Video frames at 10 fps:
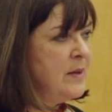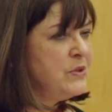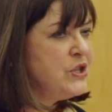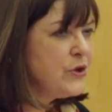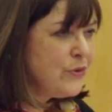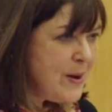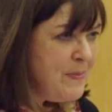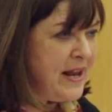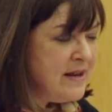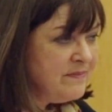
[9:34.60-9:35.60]
But to the
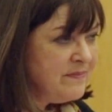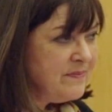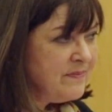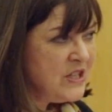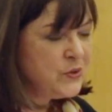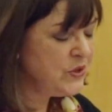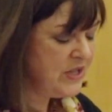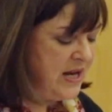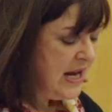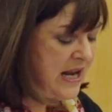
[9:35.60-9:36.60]
Kremlin, this was
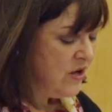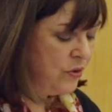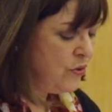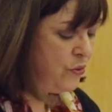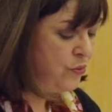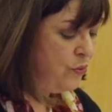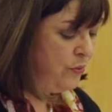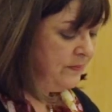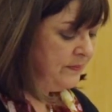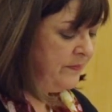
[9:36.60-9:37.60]
an illegal coup.
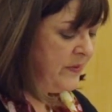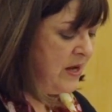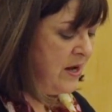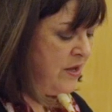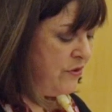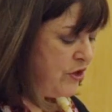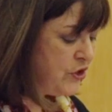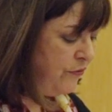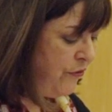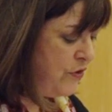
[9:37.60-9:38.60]
The
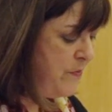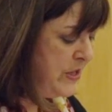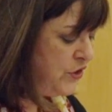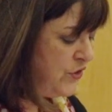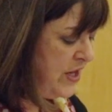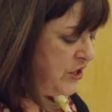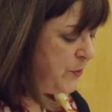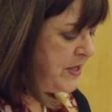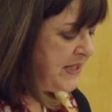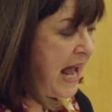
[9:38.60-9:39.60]
Russian Foreign Ministry
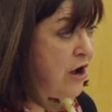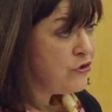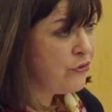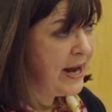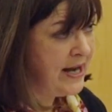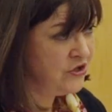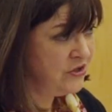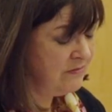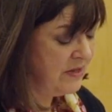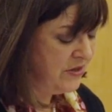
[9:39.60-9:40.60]
expressed
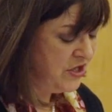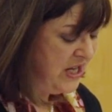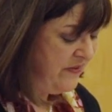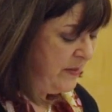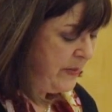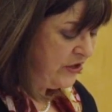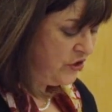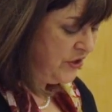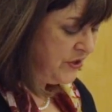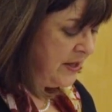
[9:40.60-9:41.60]
outrage at the TV
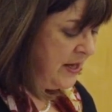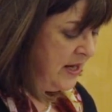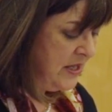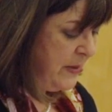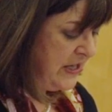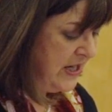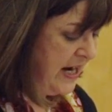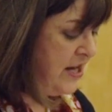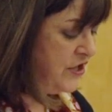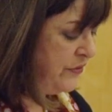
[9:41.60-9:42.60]
pictures
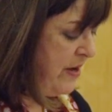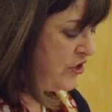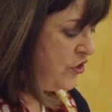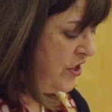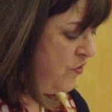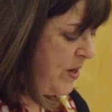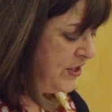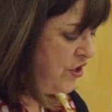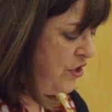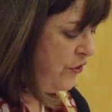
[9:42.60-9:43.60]
depicting insurrection in
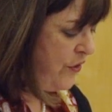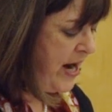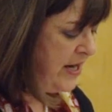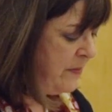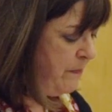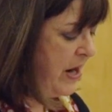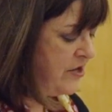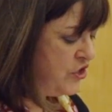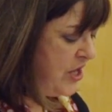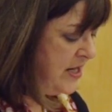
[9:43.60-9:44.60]
Western Ukraine and
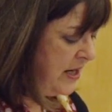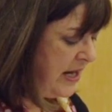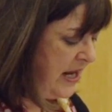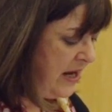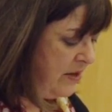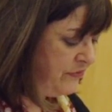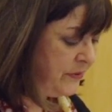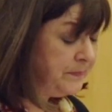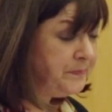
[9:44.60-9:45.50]
bloodshed in Kiev.